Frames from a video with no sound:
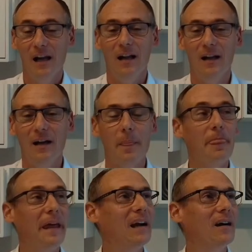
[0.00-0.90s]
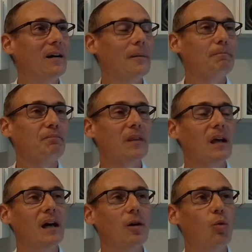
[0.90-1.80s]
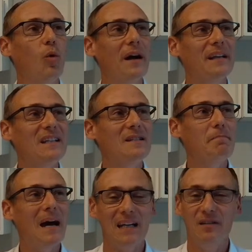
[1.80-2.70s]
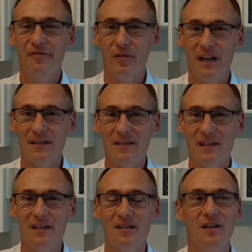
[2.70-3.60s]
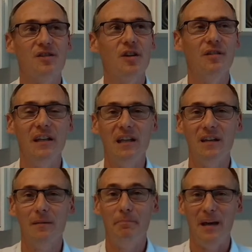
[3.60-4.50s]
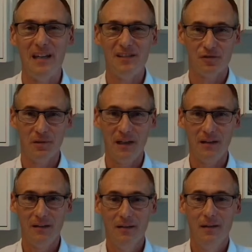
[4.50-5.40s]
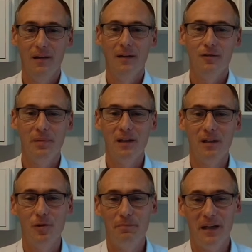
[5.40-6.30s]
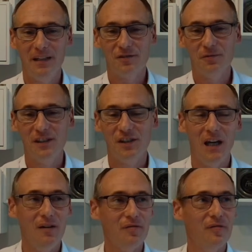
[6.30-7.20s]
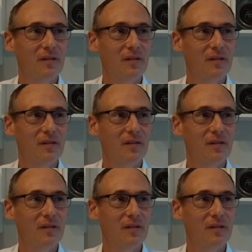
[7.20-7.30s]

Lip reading: They are, one is back in France. He's studying a pastry to become a pastry chef.